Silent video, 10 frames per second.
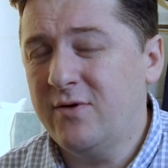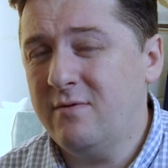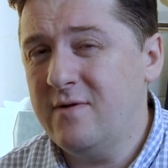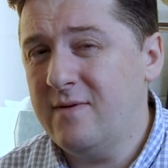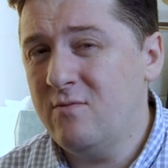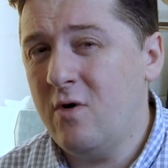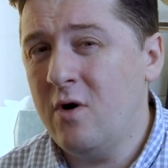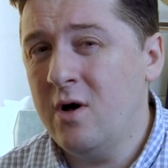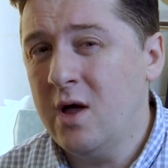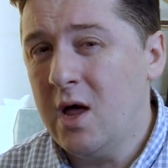I'm sorry if I'm
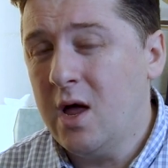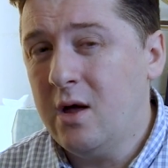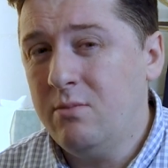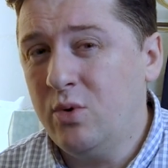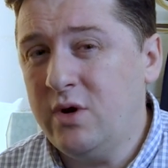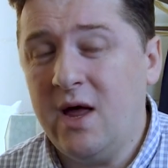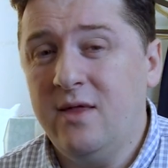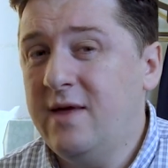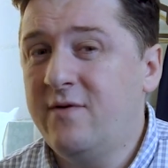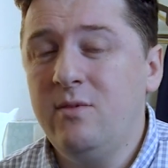wrong. But
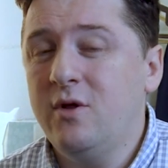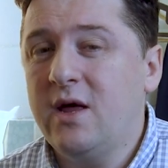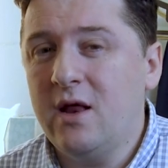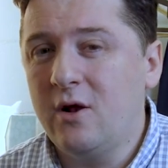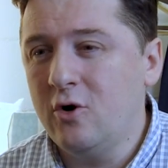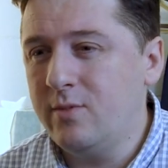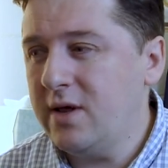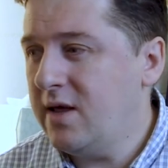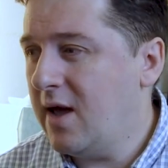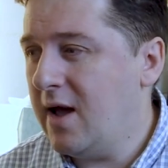yeah, they communicated
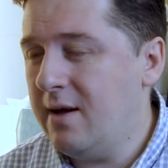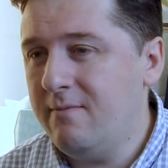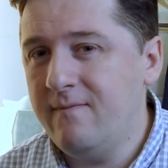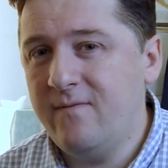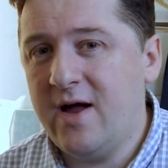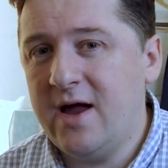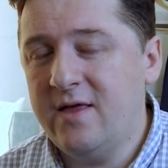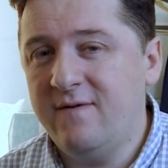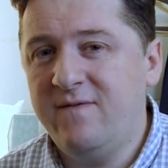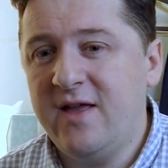globally
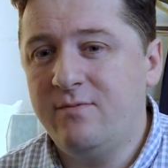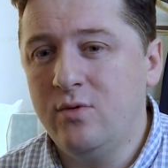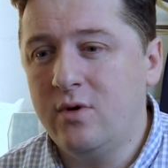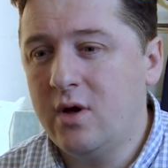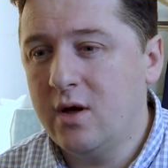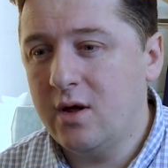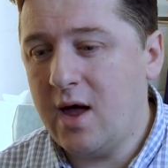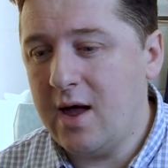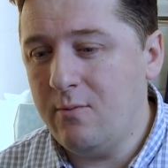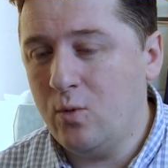via the Facebook,
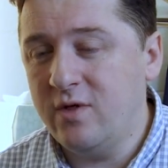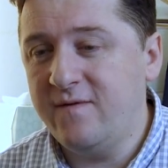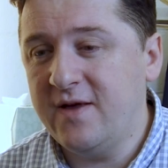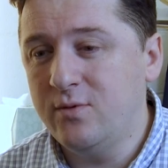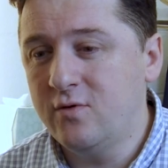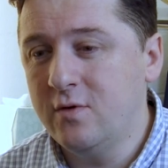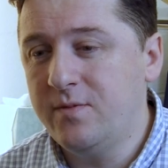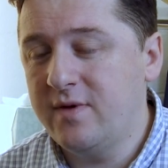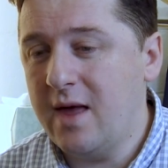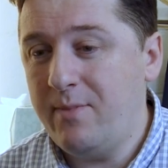one of the Facebook
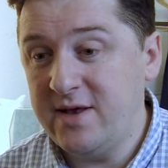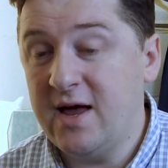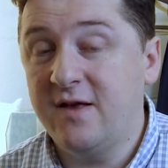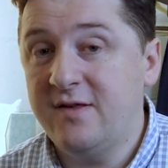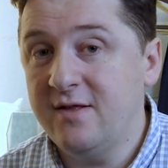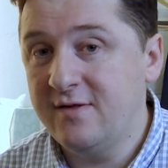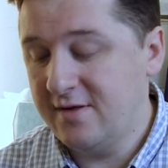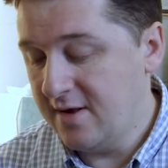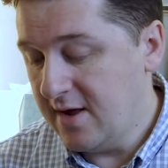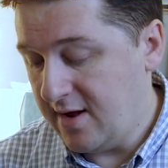groups, Pentaxians.
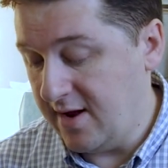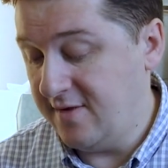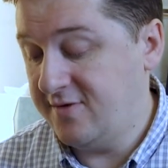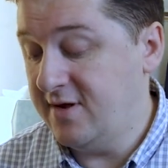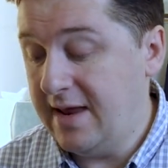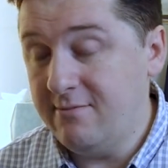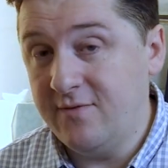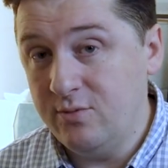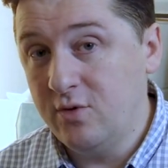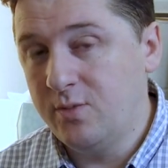It's the name
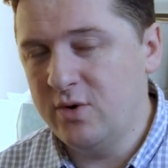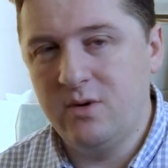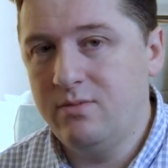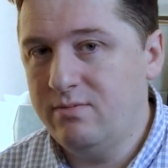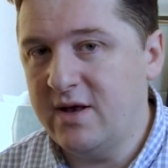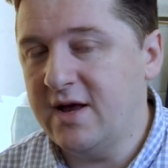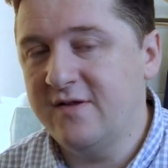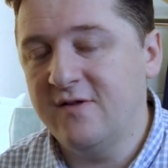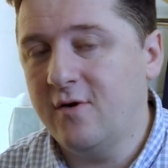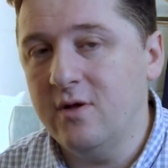of the book, but
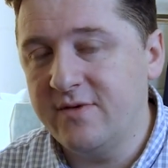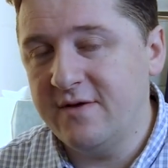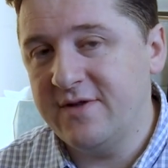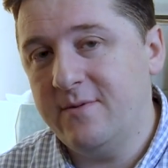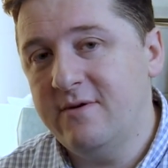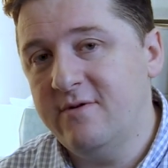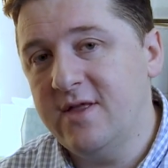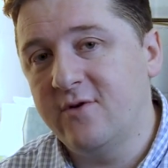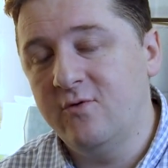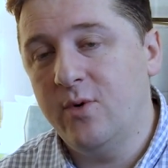Pentaxians call themselves that, whether
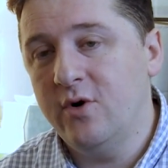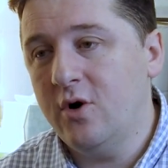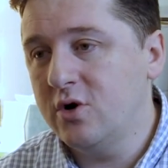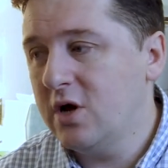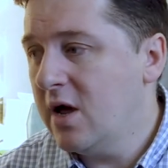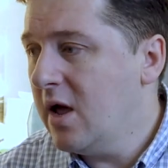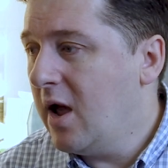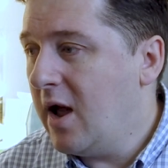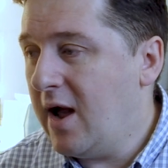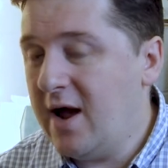it's that group or not.
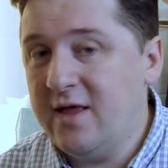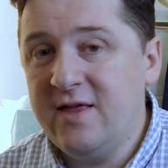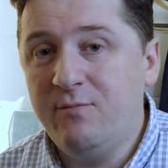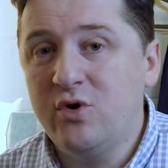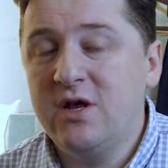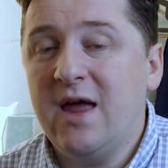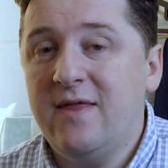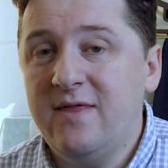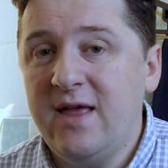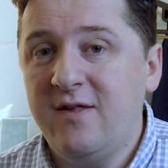And they put
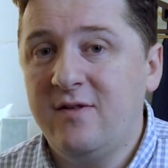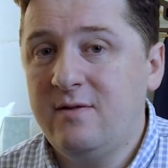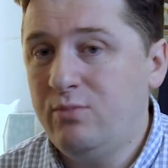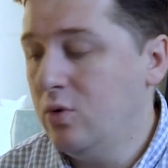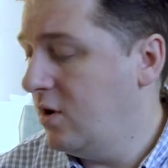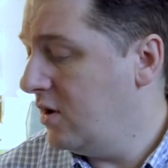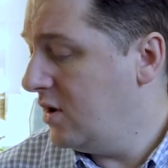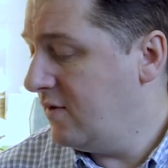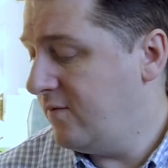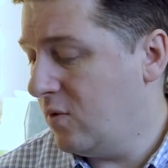together this book
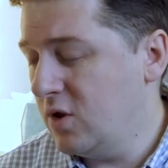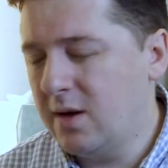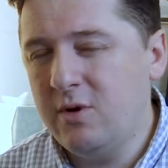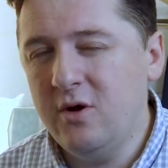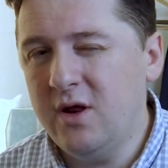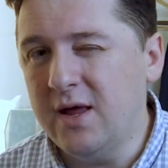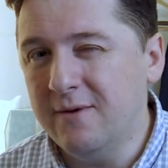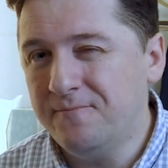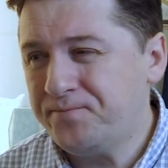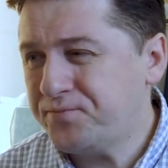for the community.